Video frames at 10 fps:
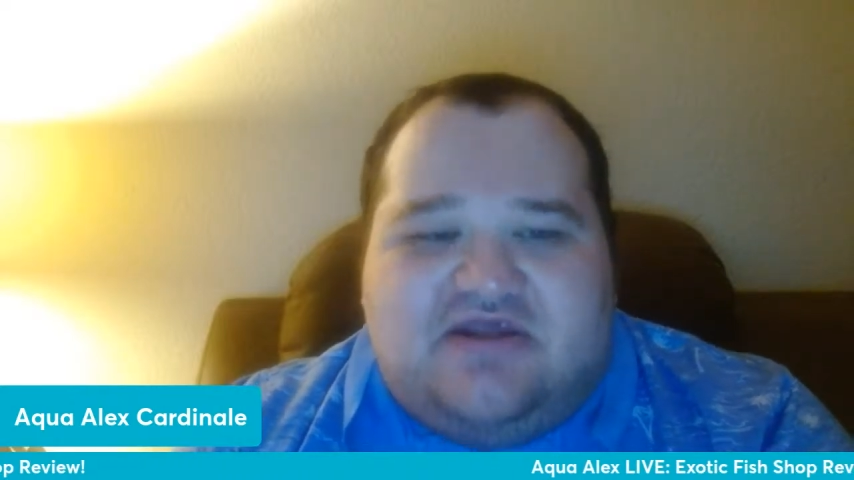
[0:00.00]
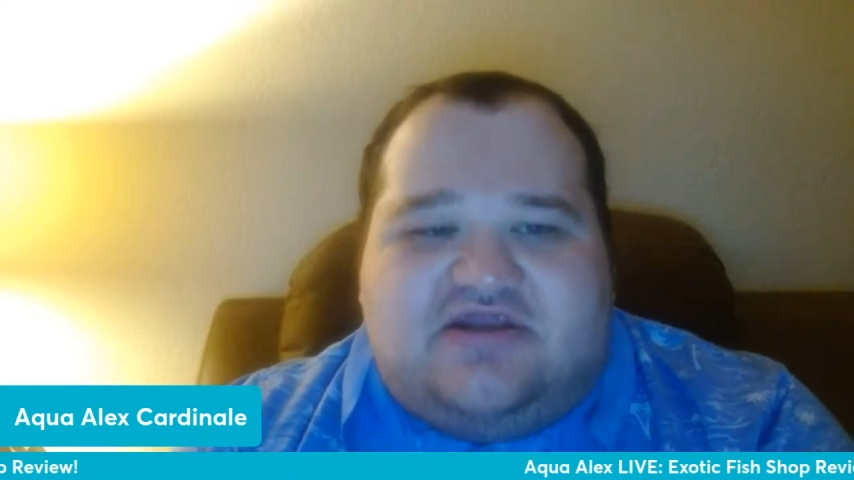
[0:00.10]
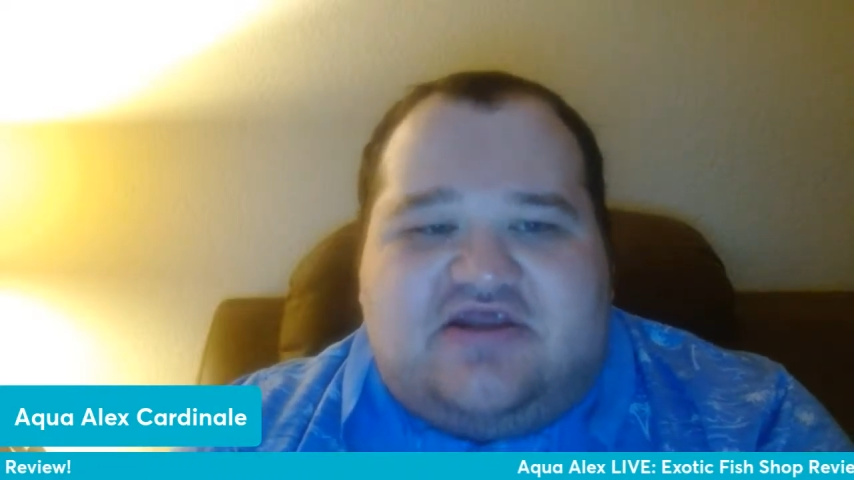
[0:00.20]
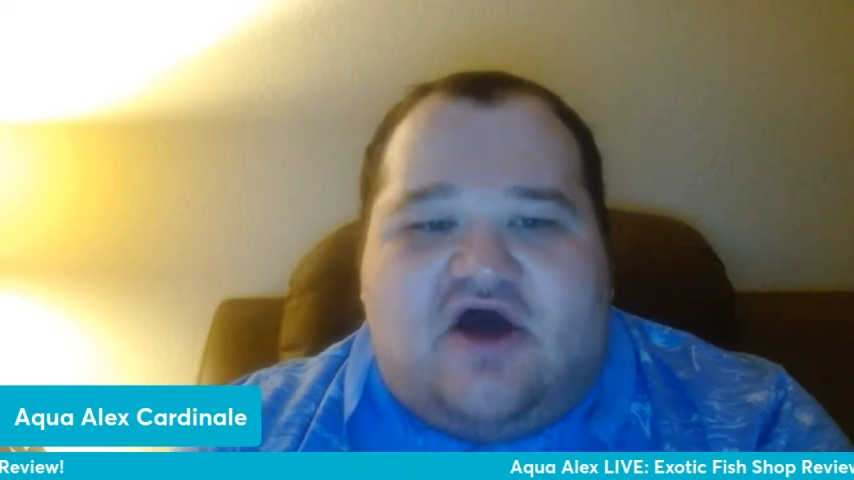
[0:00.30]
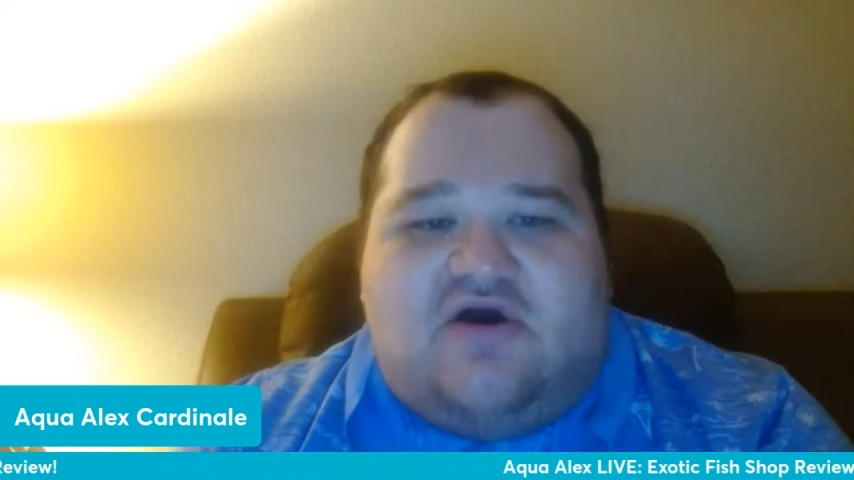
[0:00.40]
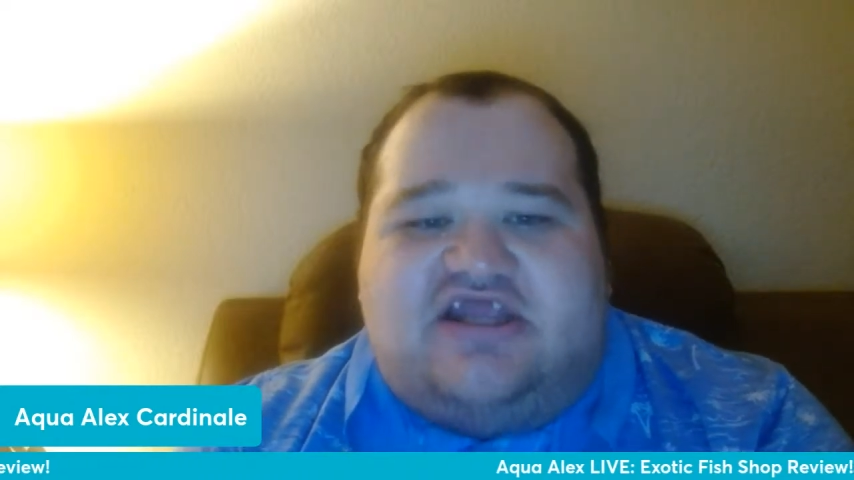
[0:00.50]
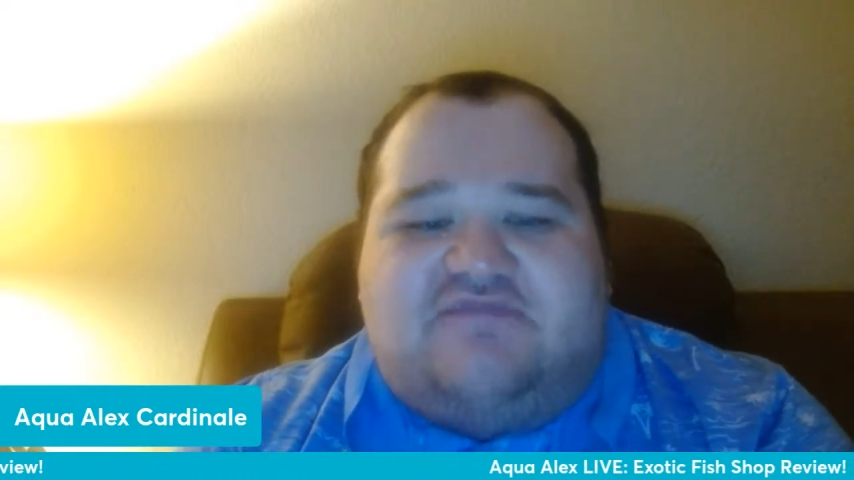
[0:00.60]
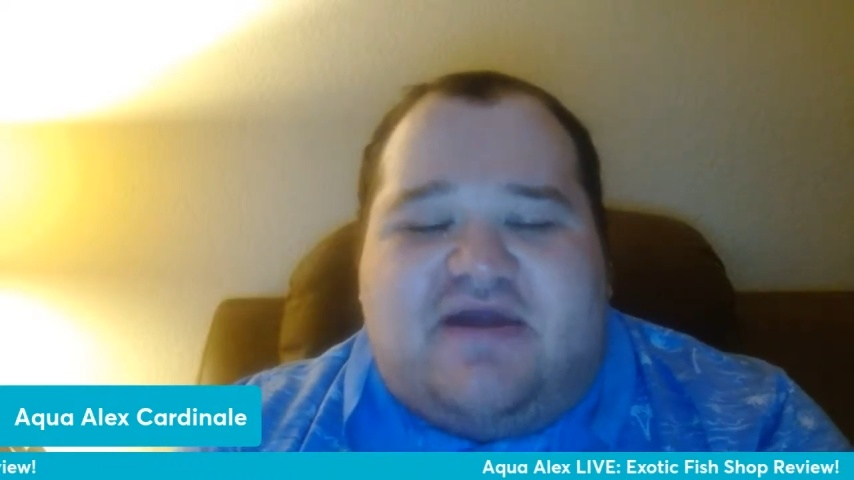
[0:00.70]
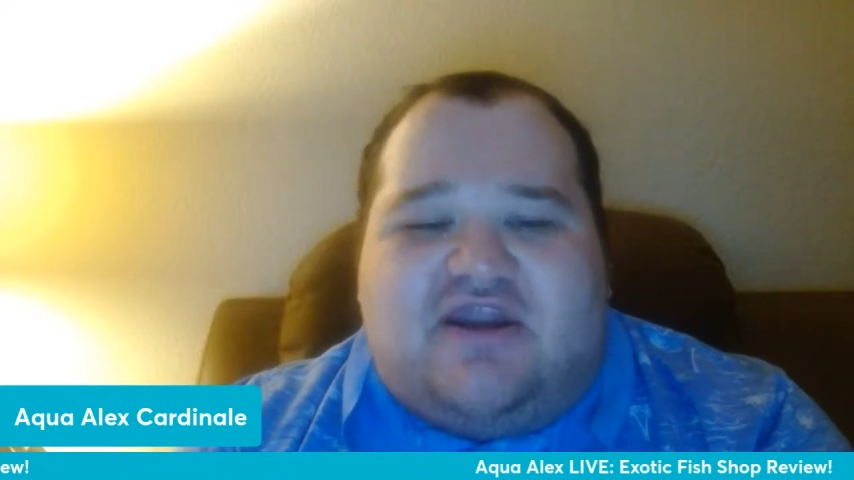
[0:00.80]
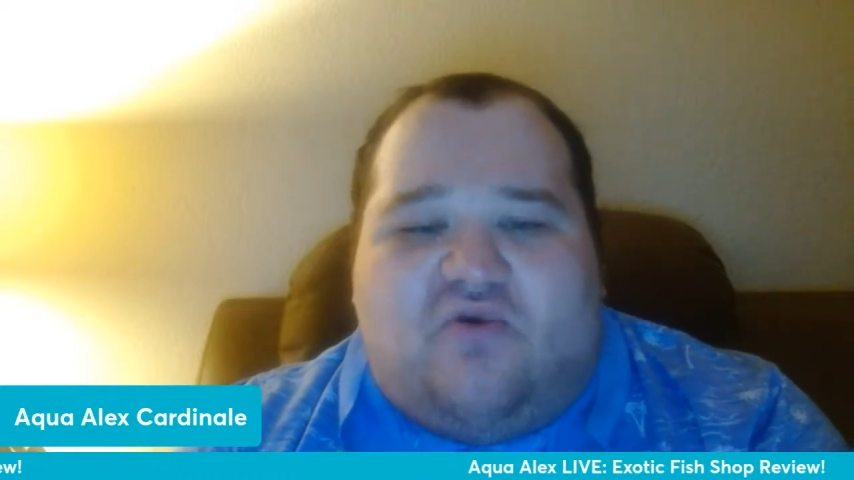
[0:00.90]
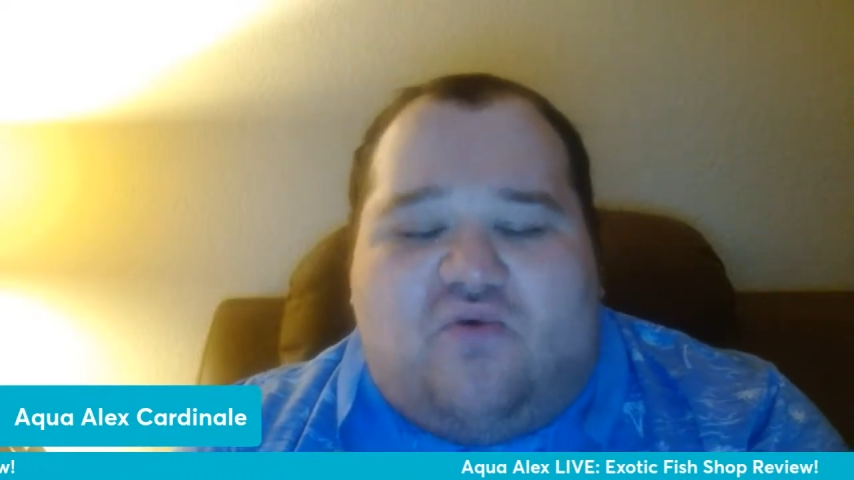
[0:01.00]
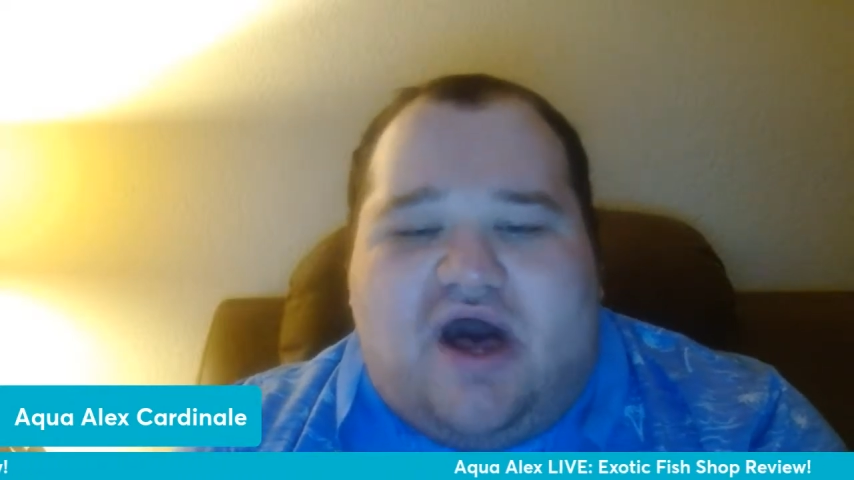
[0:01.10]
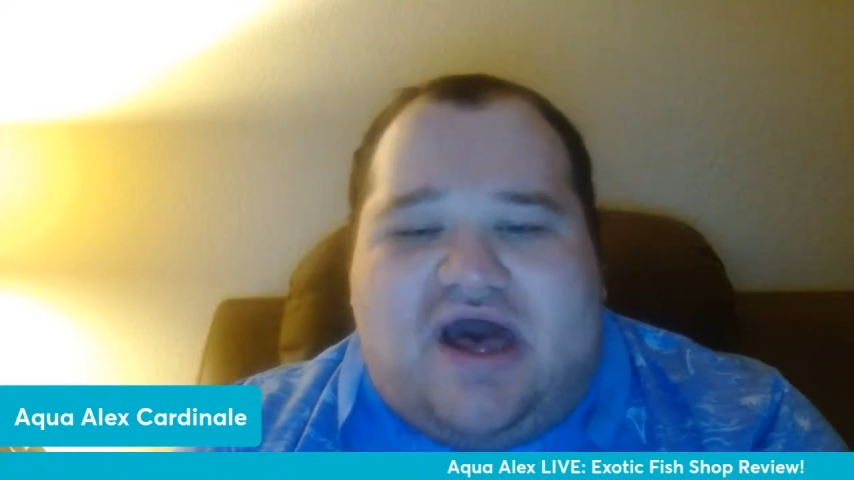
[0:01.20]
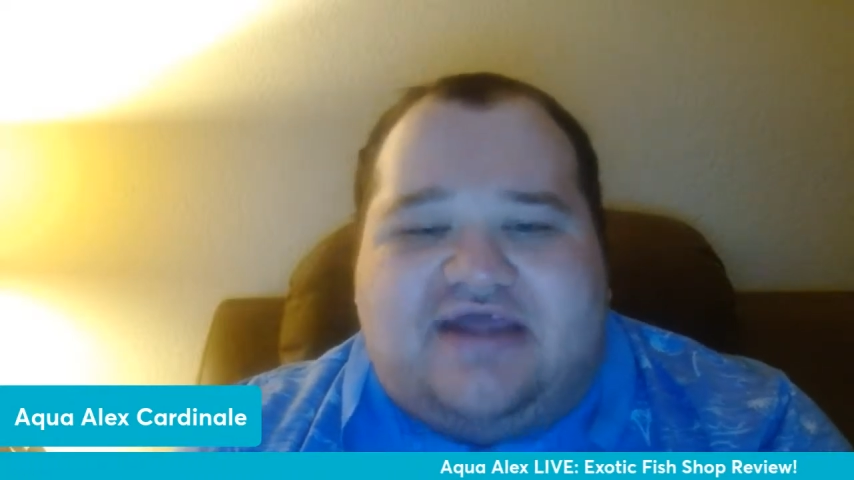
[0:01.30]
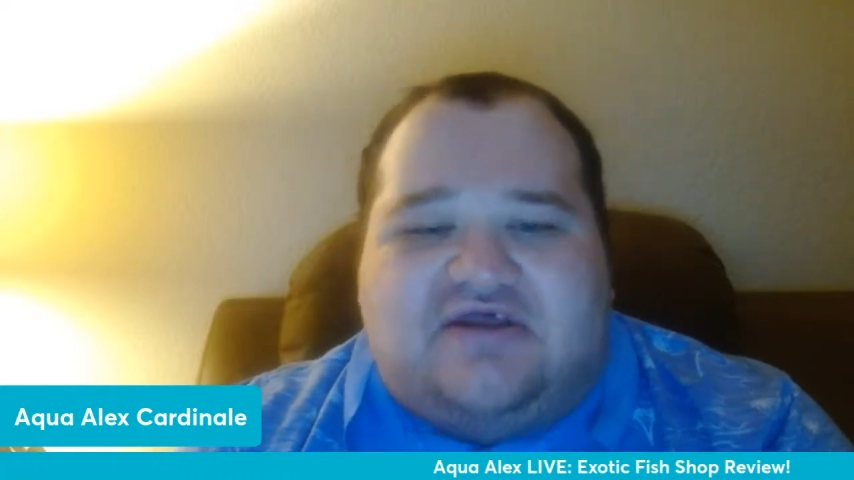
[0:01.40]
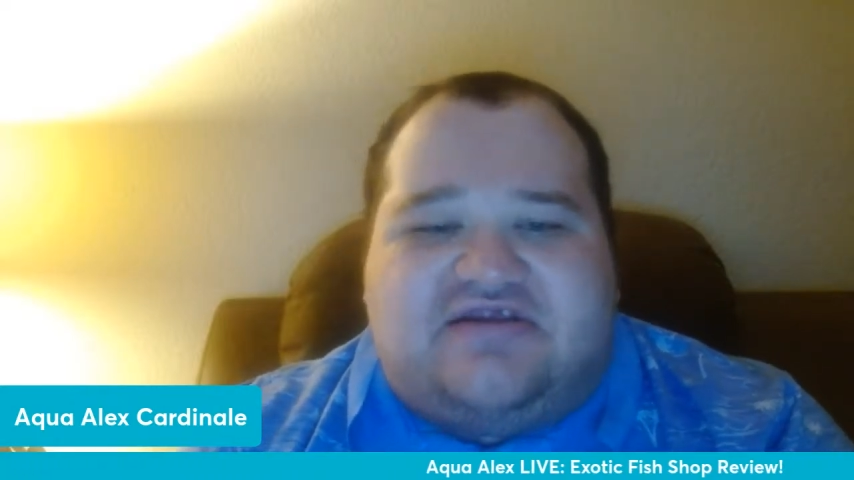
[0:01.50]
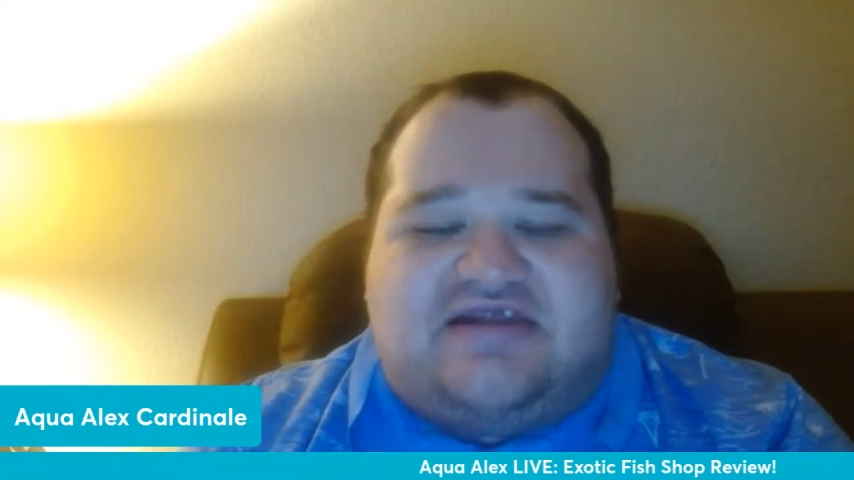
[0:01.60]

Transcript: So it's been a while